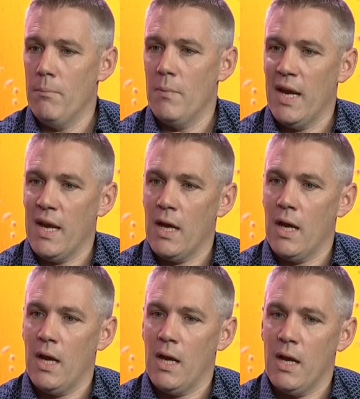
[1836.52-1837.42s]

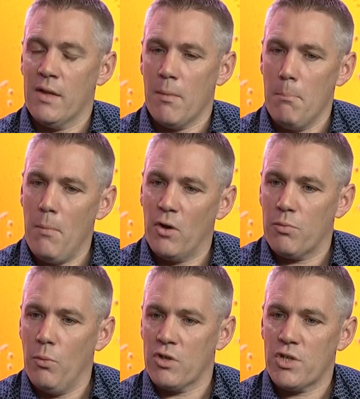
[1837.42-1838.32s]
it's a much,
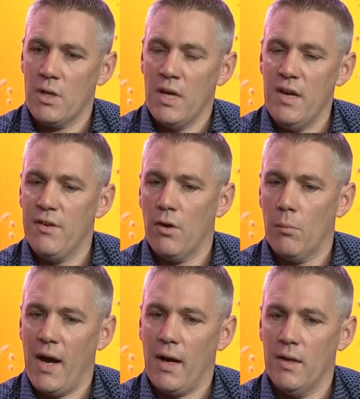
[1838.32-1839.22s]
much easier
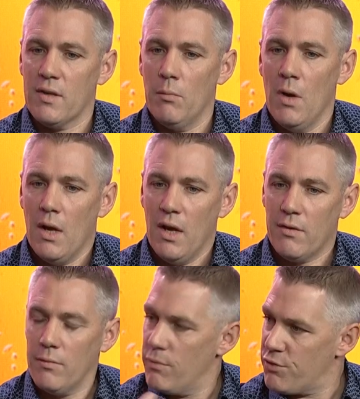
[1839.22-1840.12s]
mechanism in
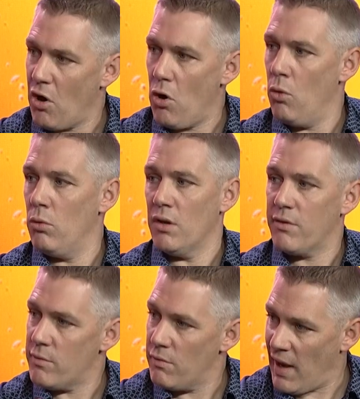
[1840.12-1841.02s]
terms of tone, in
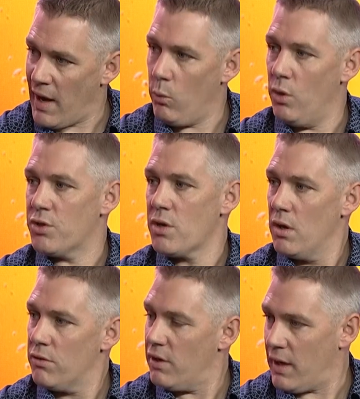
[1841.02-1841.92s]
terms of language,
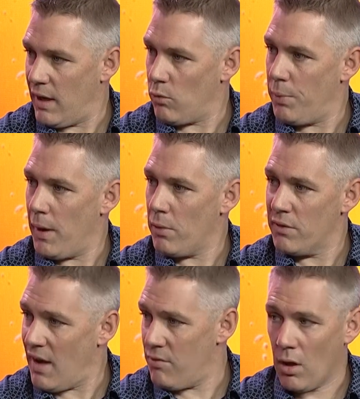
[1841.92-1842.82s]
to connect with people and
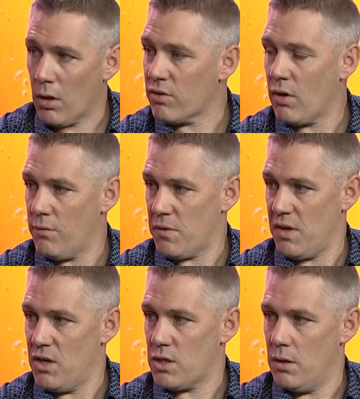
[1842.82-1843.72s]
to have an honest
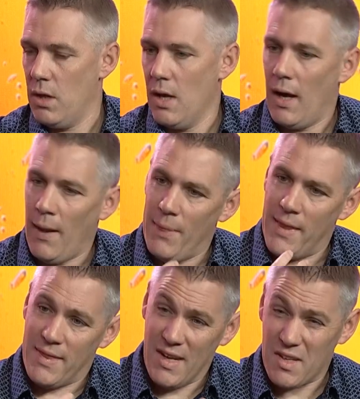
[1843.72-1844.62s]
conversation. And
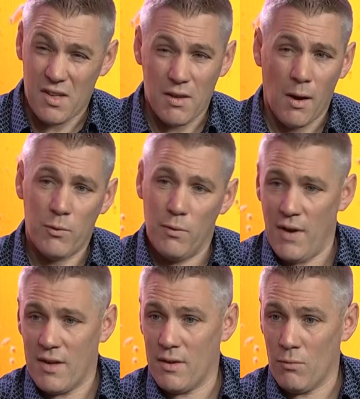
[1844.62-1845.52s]
this is a time to
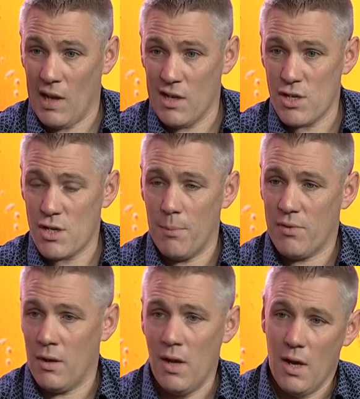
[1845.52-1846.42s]
invest in relationships and